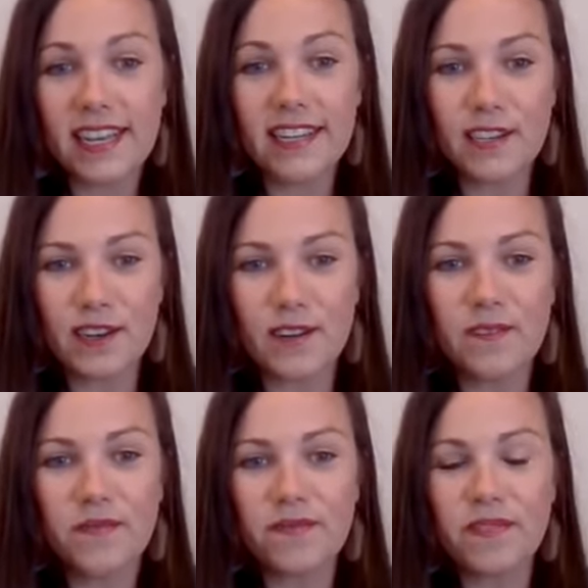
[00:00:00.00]
you
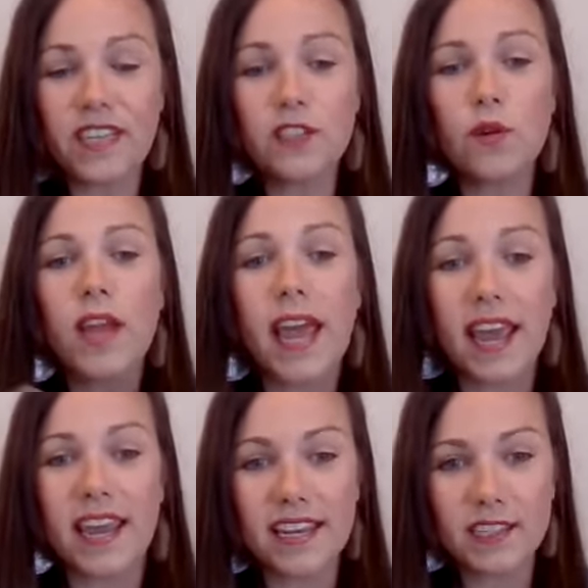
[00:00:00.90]
know, it's okay.
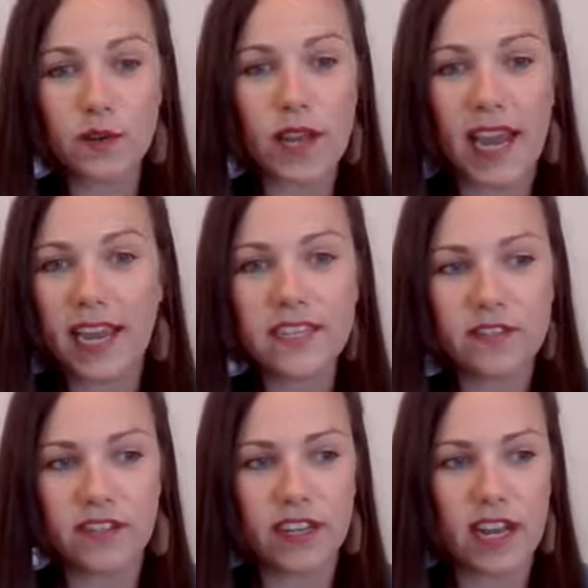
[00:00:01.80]
It's okay to
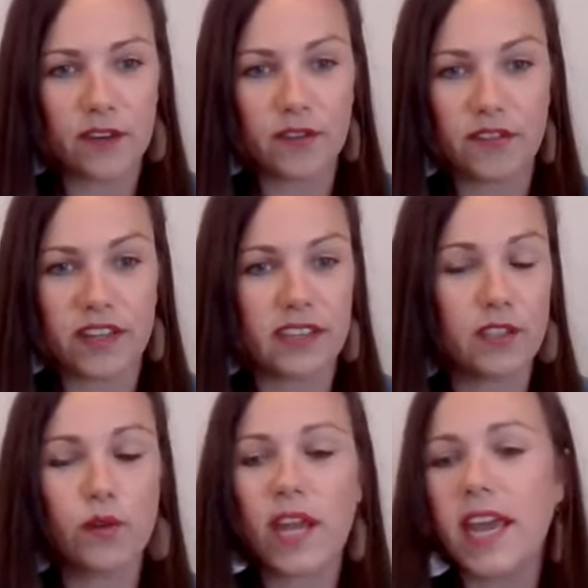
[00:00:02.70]
feel how you feel. It's
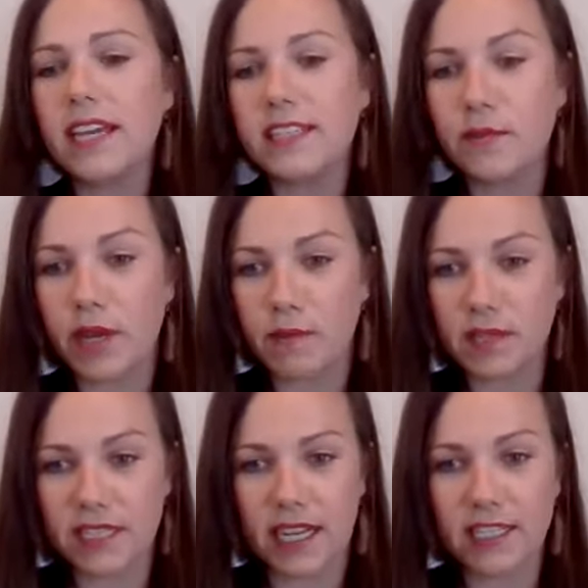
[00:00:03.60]
okay to make
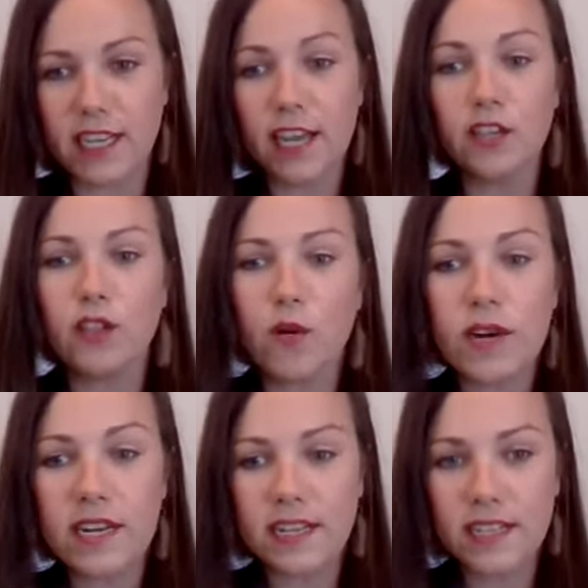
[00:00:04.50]
mistakes. You don't
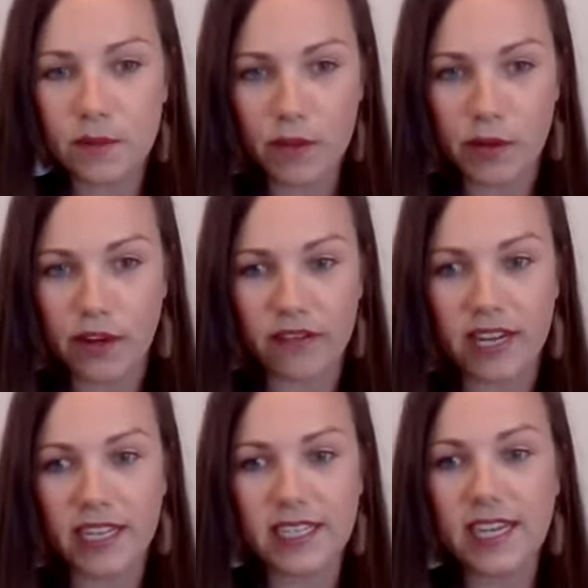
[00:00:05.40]
need to be
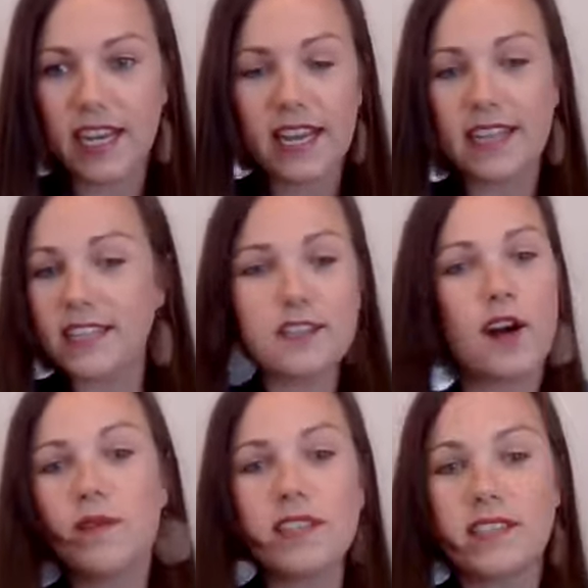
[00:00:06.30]
perfect. That's not
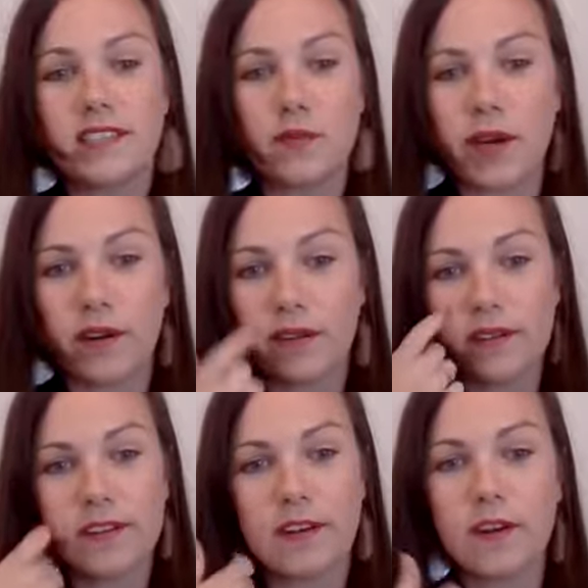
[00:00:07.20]
what this is about.
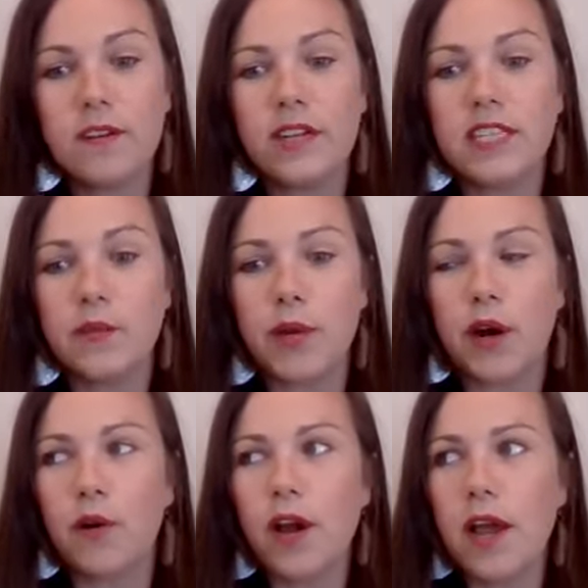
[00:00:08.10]
You know, it's about